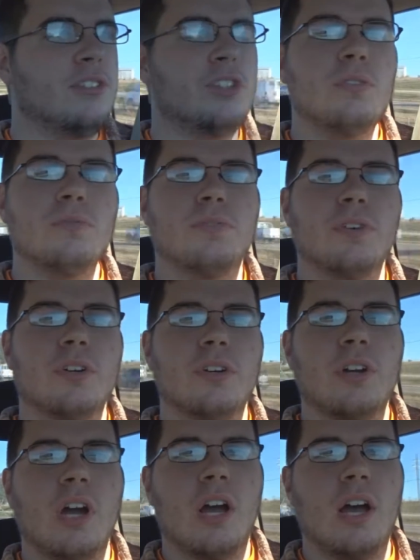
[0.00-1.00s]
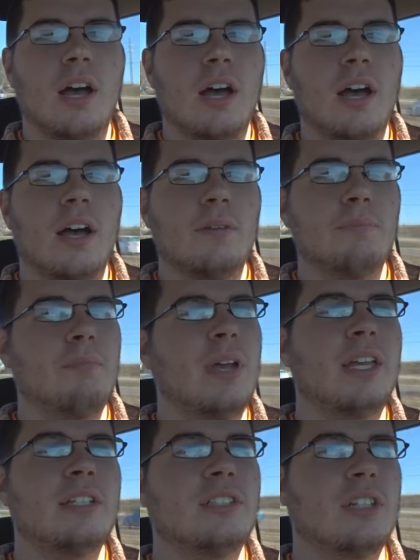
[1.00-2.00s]
shooting for
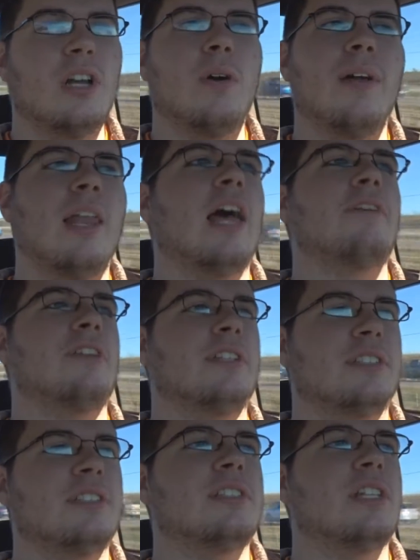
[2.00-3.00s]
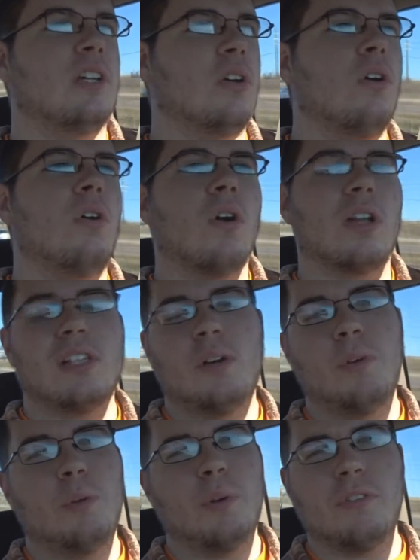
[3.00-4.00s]
mid to low 11s is the goal, because I
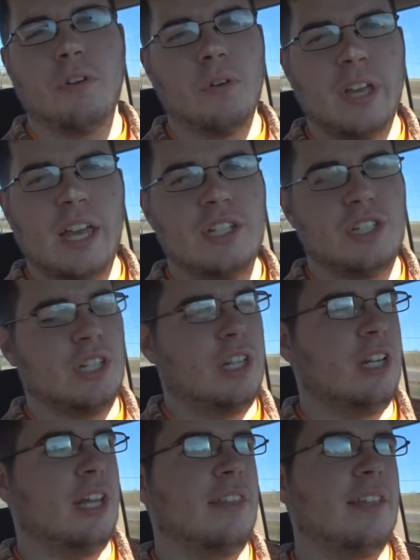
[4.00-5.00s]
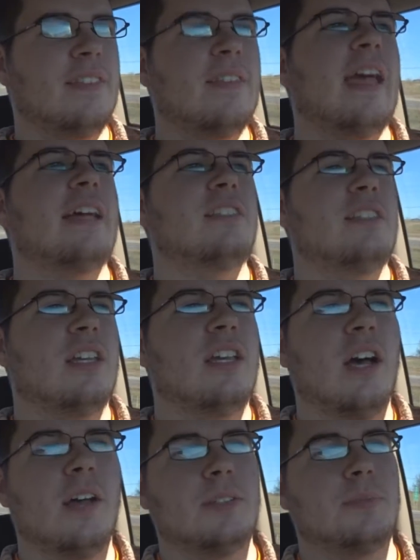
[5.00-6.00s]
don't want to put a roll cage in it. I think that's the
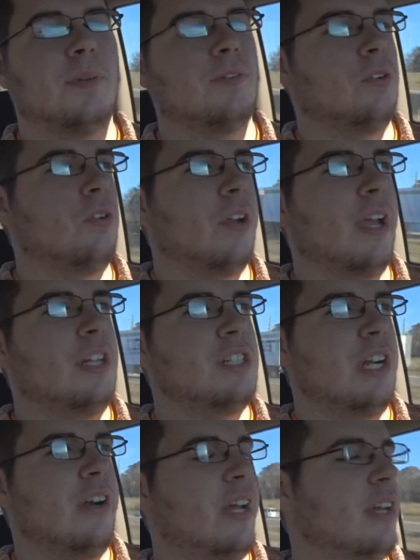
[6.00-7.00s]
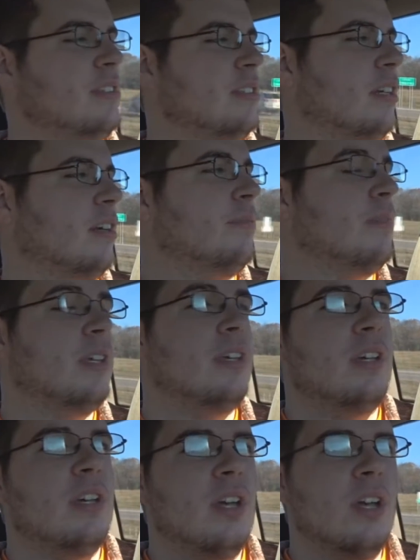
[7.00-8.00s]
cusp of roll cage area, so
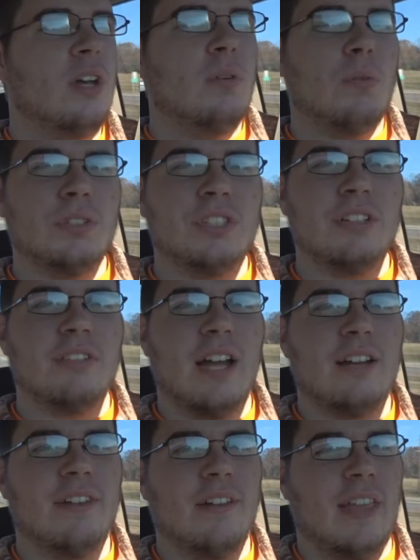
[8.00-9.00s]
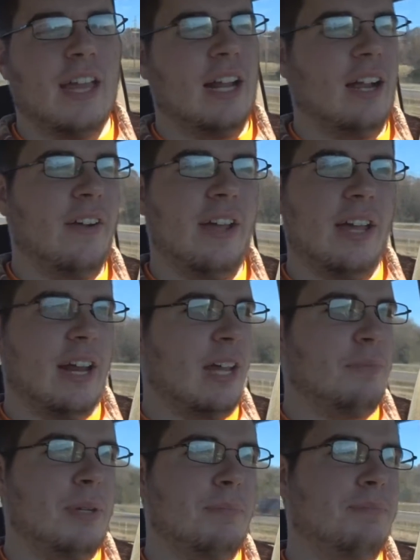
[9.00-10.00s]
we'll sit right around that area, and
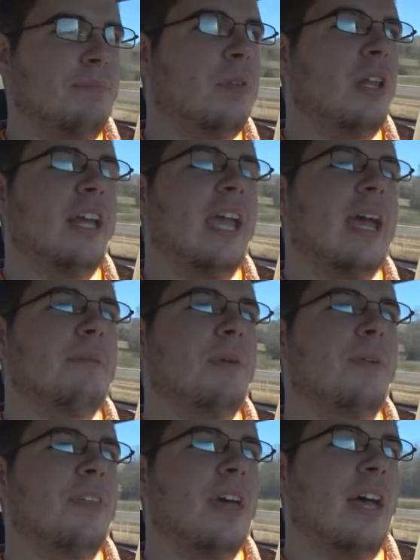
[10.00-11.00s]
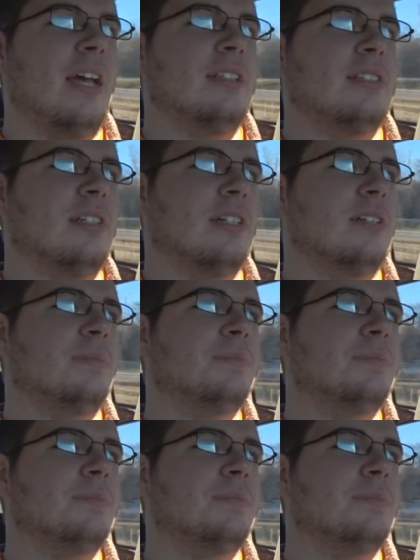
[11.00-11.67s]
I'd be plenty happy with that. So,